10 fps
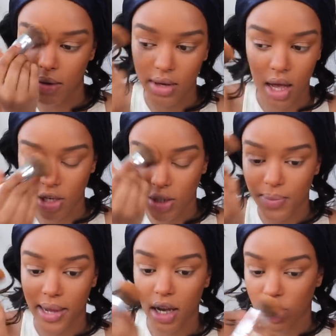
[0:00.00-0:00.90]
100,
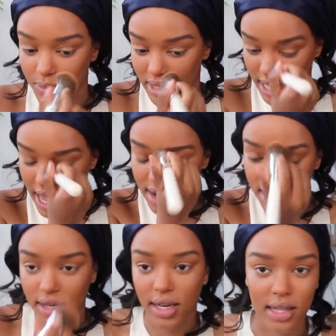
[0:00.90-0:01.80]
my
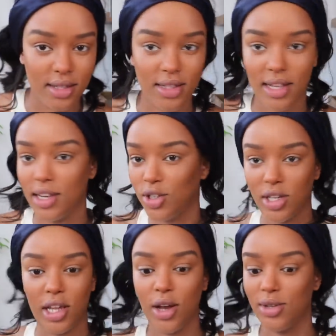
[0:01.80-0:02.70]
100%, it's
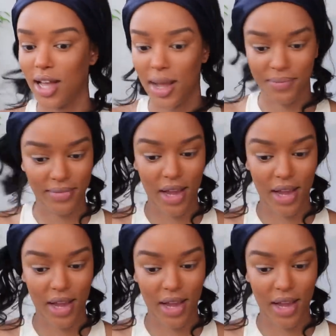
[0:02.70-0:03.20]
literally go time.